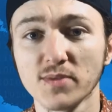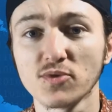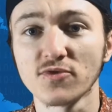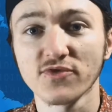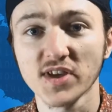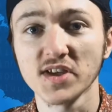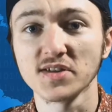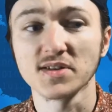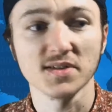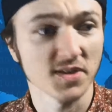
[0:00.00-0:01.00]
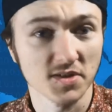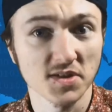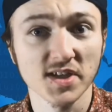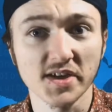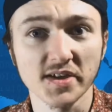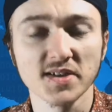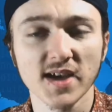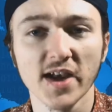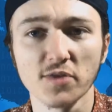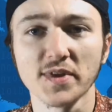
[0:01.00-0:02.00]
people fees to seek
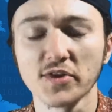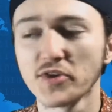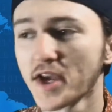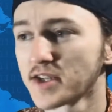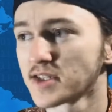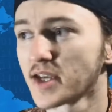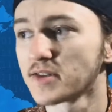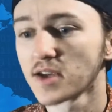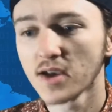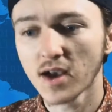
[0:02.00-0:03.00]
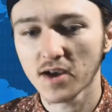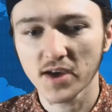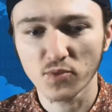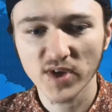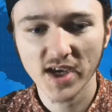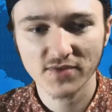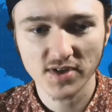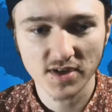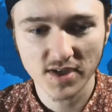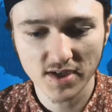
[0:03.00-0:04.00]
asylum in the United States. Again, we have
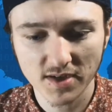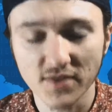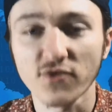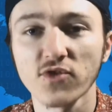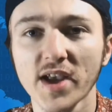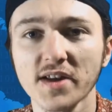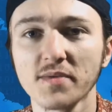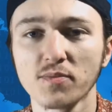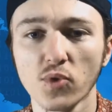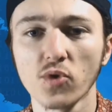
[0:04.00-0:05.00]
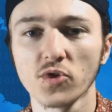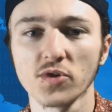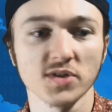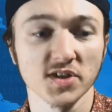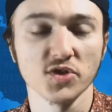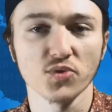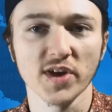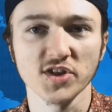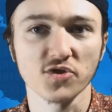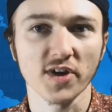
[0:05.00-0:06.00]
an inflated border
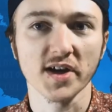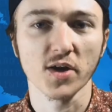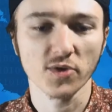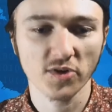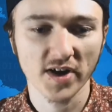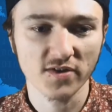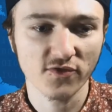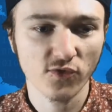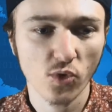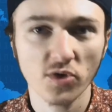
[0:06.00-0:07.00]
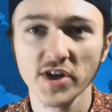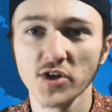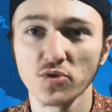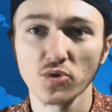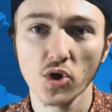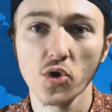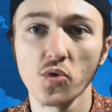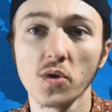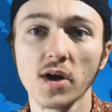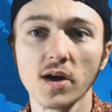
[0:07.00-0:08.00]
situation right now. We're at a 4-year
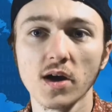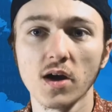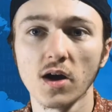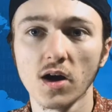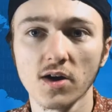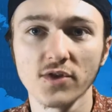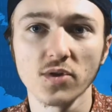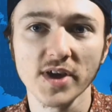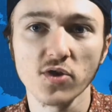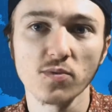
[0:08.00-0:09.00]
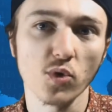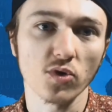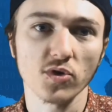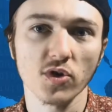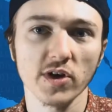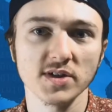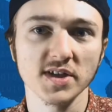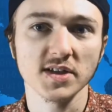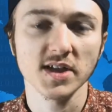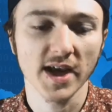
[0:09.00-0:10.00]
low of illegal border
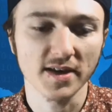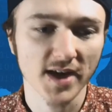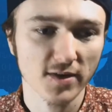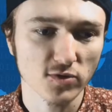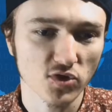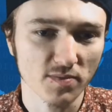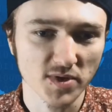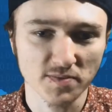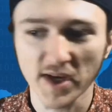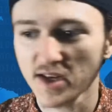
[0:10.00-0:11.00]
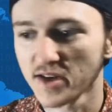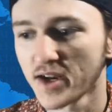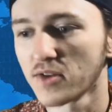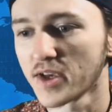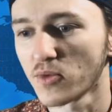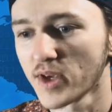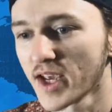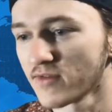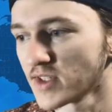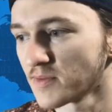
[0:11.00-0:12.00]
crossings, and Donald Trump is making it out like we
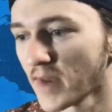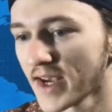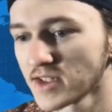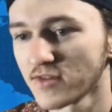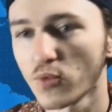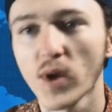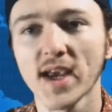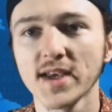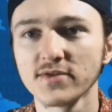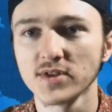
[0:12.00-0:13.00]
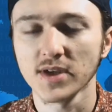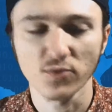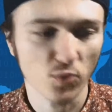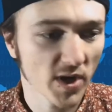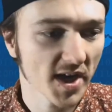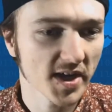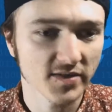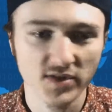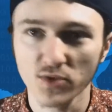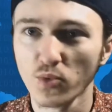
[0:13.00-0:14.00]
have these massive waves and
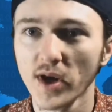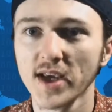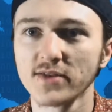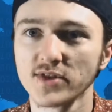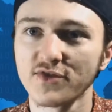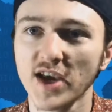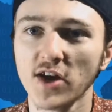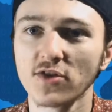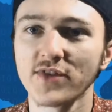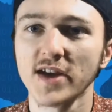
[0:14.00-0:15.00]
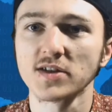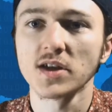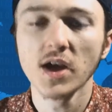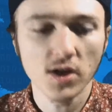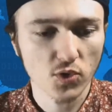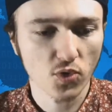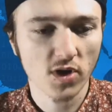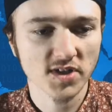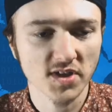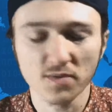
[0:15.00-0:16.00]
waves and waves of caravans
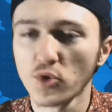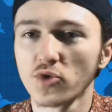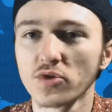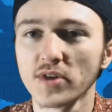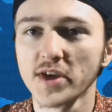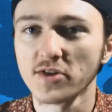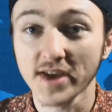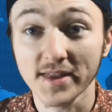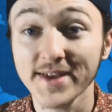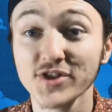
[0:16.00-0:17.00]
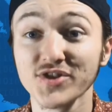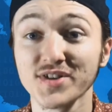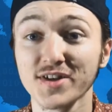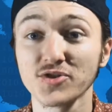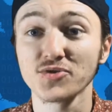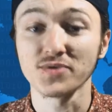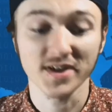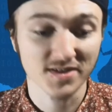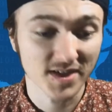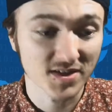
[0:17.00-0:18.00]
crossing the border illegally, and that's just not true.
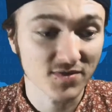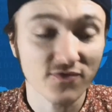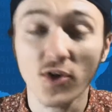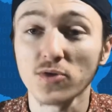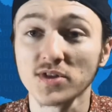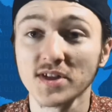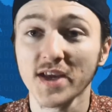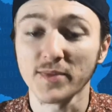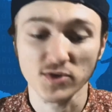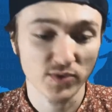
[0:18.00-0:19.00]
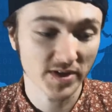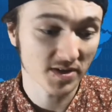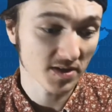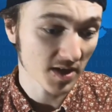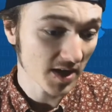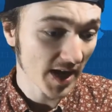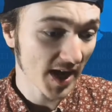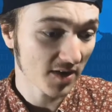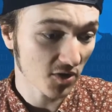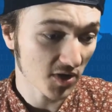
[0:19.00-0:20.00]
That's false statements. We
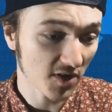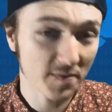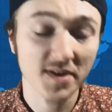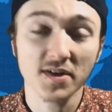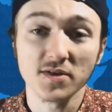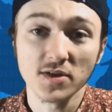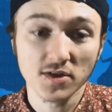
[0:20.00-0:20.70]
had our government